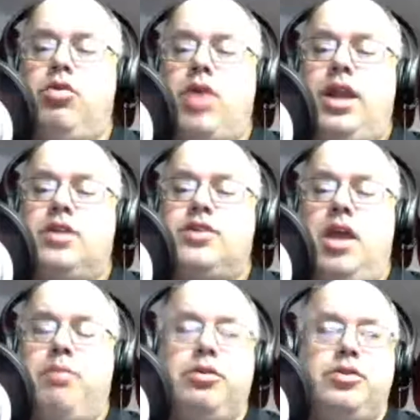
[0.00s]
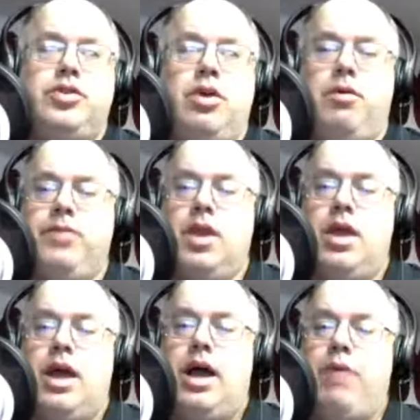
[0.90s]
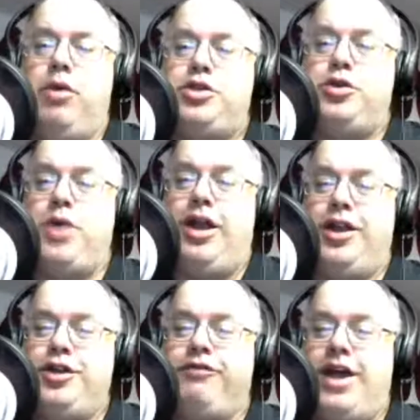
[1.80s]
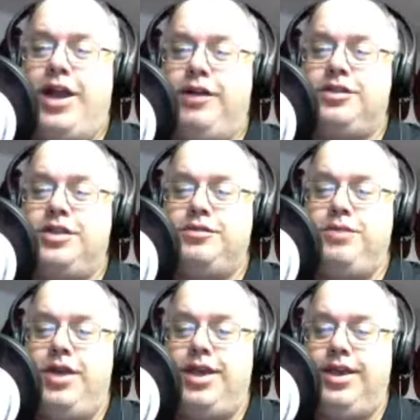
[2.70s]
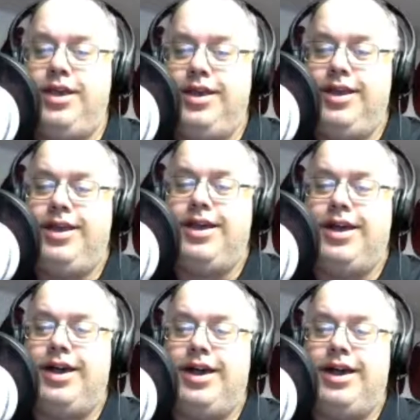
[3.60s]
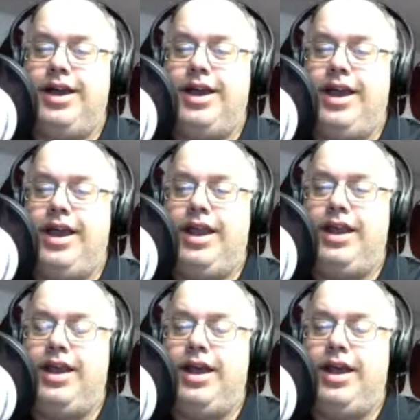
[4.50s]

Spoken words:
great examples. So I wish you well in your finals this week. And